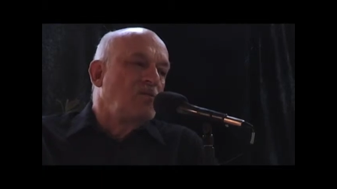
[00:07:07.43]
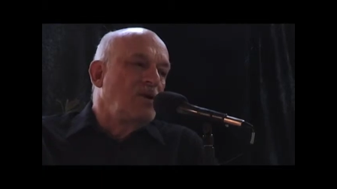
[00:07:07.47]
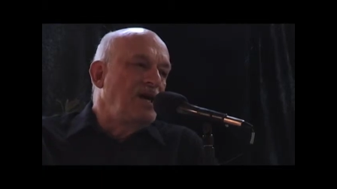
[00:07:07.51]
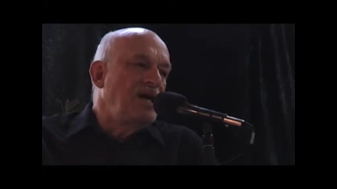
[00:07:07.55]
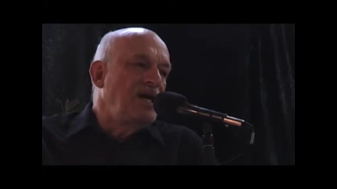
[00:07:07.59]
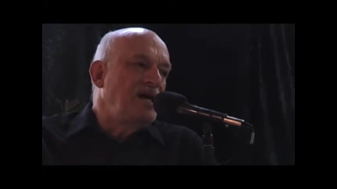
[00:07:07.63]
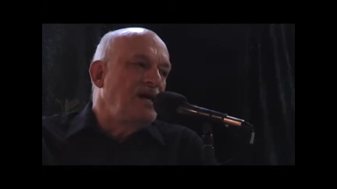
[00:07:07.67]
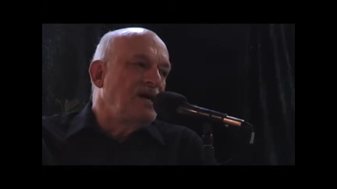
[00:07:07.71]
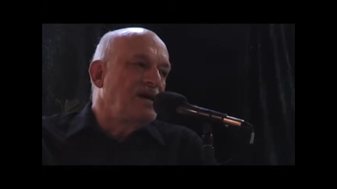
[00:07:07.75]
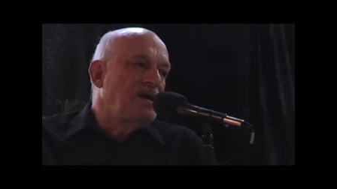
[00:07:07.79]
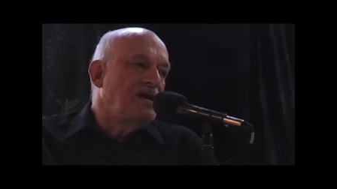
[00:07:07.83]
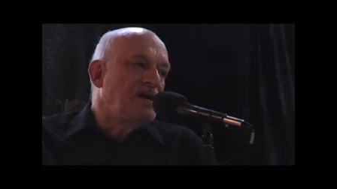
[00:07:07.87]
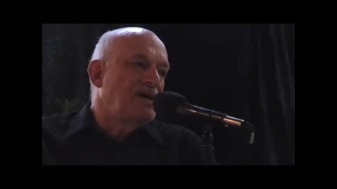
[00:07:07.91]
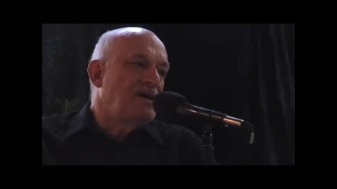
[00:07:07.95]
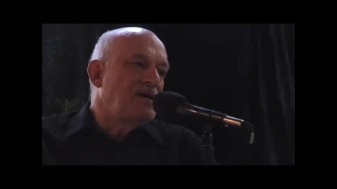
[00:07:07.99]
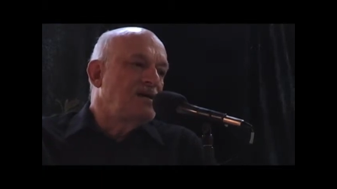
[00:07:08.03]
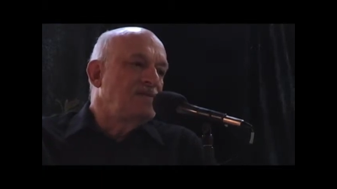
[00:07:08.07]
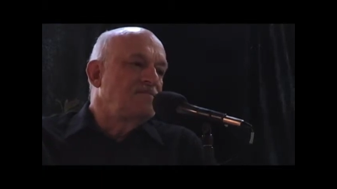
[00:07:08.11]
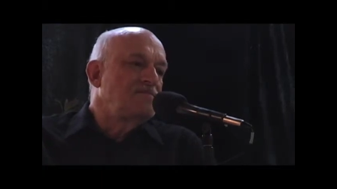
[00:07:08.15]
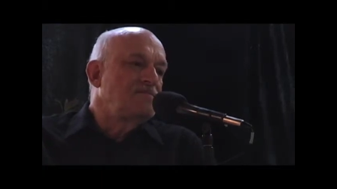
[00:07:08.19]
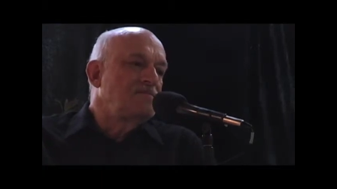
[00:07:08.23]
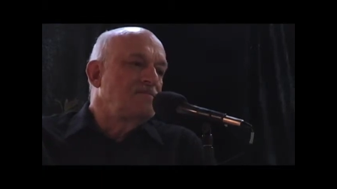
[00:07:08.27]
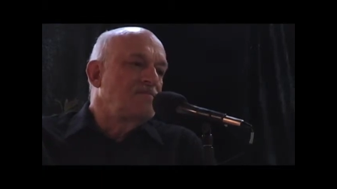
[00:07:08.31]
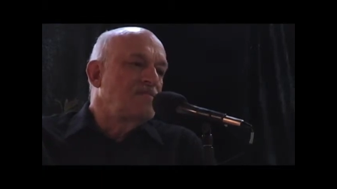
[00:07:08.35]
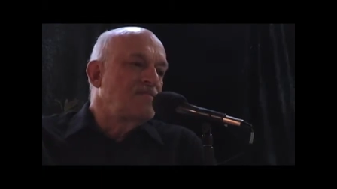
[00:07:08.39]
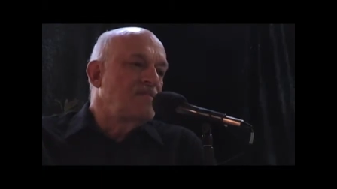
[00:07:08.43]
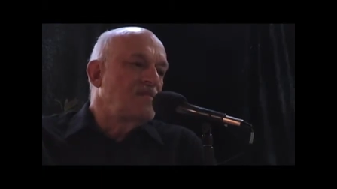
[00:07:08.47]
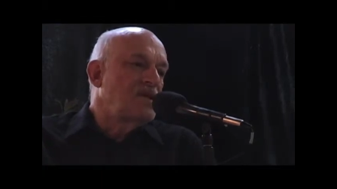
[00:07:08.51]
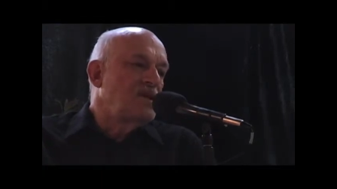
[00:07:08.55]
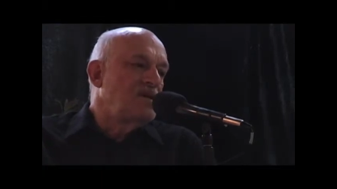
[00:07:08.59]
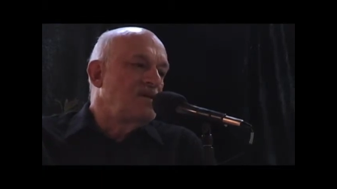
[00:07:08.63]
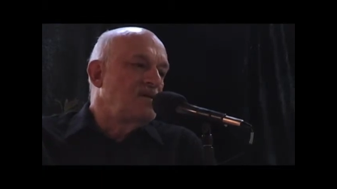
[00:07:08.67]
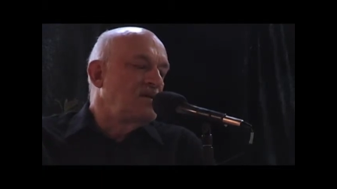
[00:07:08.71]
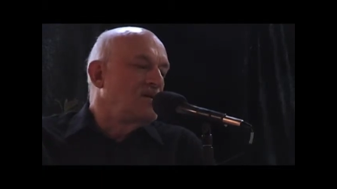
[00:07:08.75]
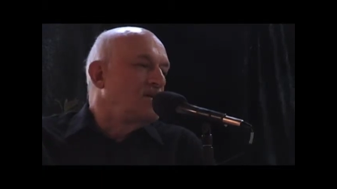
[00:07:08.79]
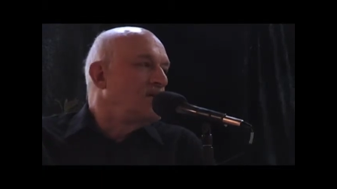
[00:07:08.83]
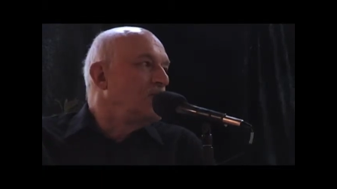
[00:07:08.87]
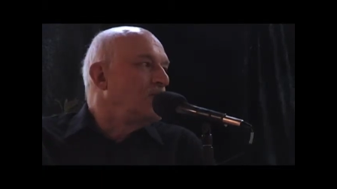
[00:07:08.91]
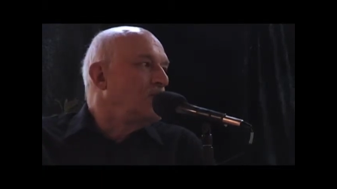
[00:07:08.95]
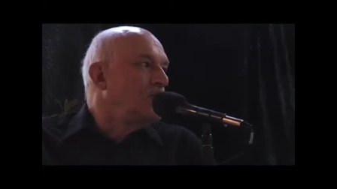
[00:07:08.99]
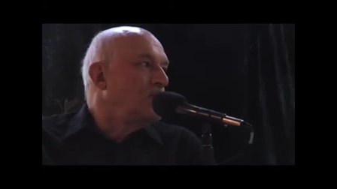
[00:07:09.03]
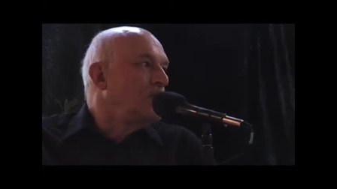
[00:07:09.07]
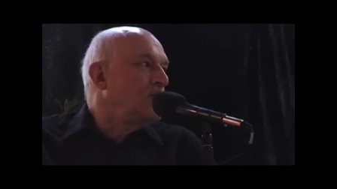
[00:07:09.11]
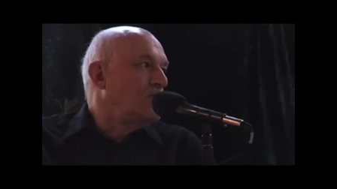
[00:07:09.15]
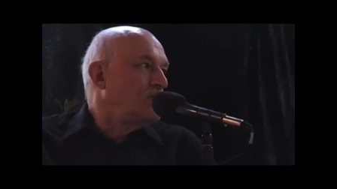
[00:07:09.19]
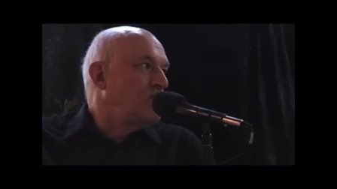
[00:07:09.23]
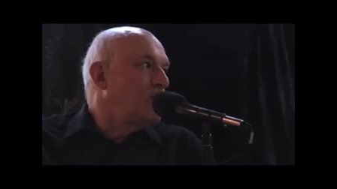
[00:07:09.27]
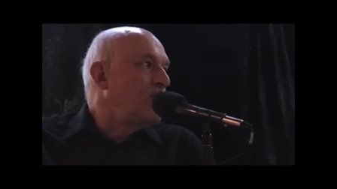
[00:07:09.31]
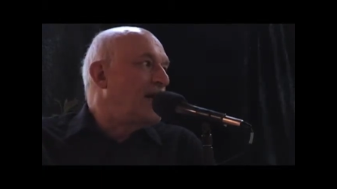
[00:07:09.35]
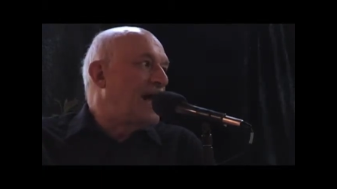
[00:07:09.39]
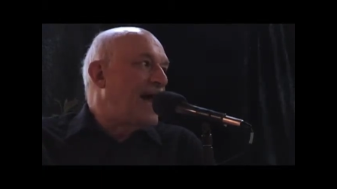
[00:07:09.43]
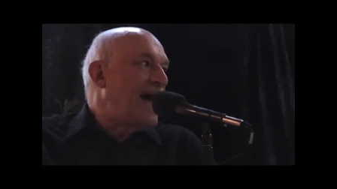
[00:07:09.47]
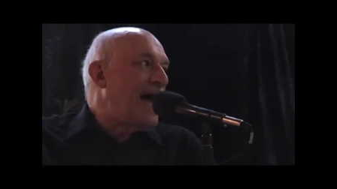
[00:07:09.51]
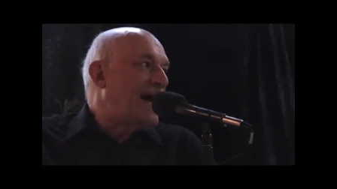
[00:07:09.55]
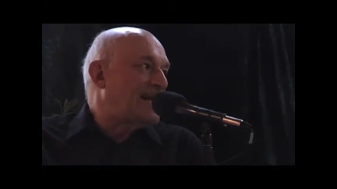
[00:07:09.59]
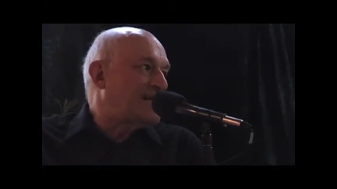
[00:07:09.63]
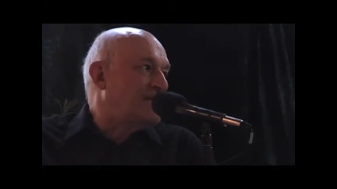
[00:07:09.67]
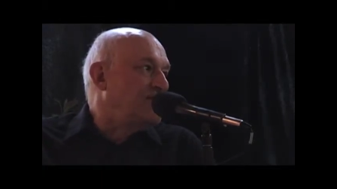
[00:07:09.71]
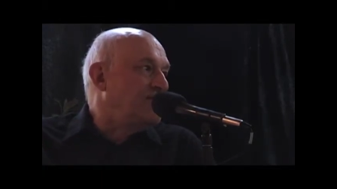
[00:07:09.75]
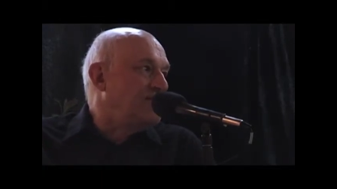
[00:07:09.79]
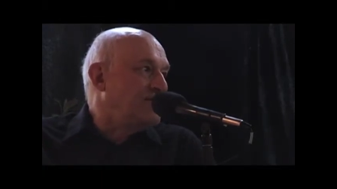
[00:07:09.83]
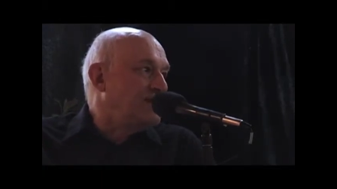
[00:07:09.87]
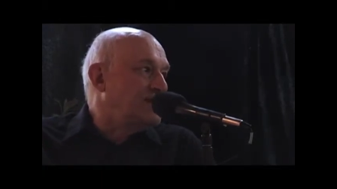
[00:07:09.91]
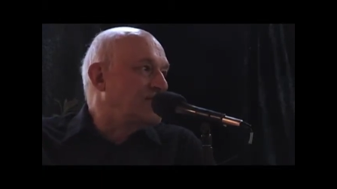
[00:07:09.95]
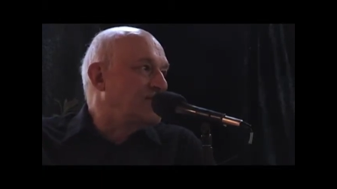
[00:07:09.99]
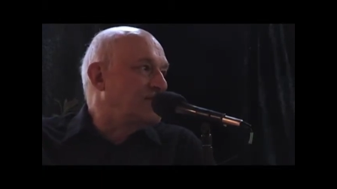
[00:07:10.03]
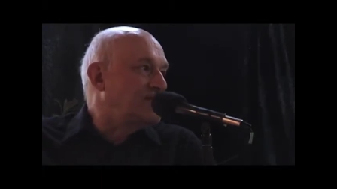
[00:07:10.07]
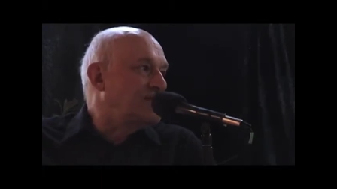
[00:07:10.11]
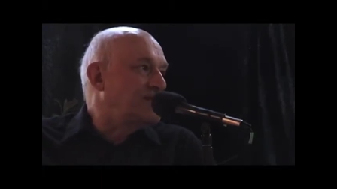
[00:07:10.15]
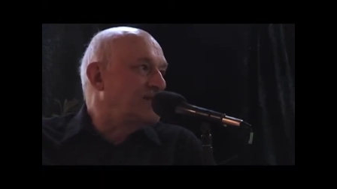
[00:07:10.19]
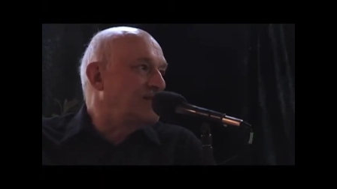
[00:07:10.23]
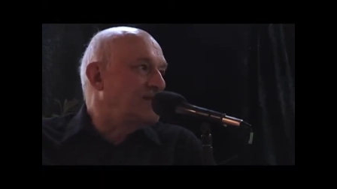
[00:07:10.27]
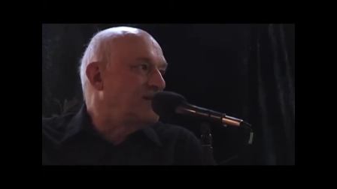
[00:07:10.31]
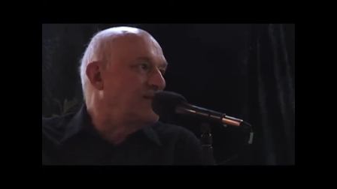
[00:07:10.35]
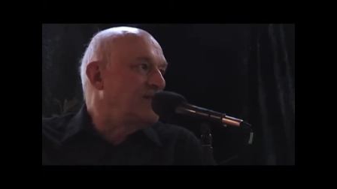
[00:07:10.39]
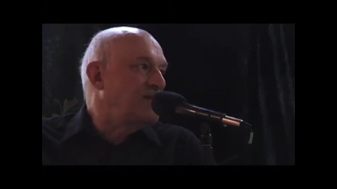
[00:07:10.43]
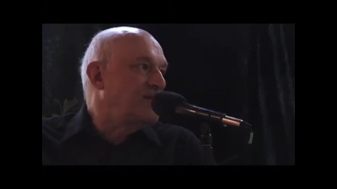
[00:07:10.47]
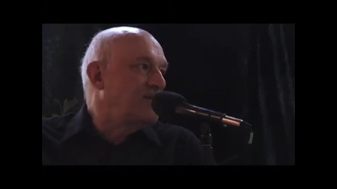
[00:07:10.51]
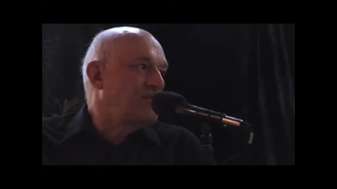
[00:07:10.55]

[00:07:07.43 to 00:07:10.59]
we activists,